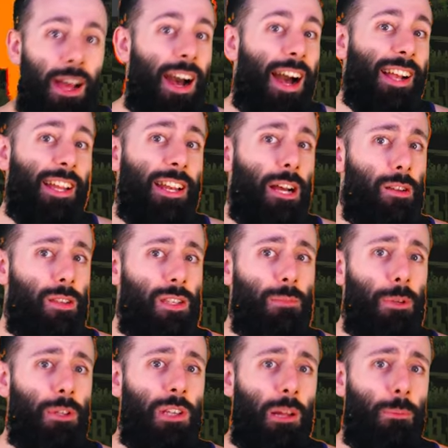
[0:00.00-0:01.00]
I can now
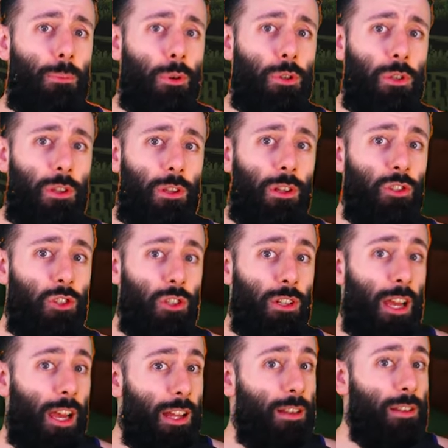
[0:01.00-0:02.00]
simply teleport to the dungeon
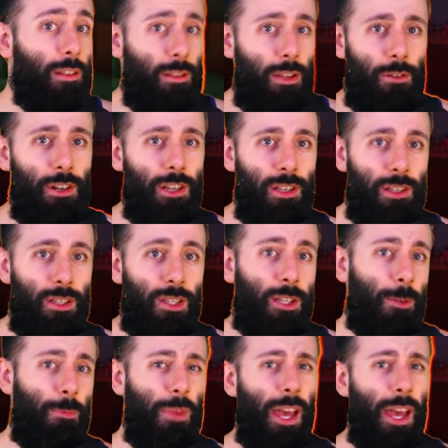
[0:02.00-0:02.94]
and there it is.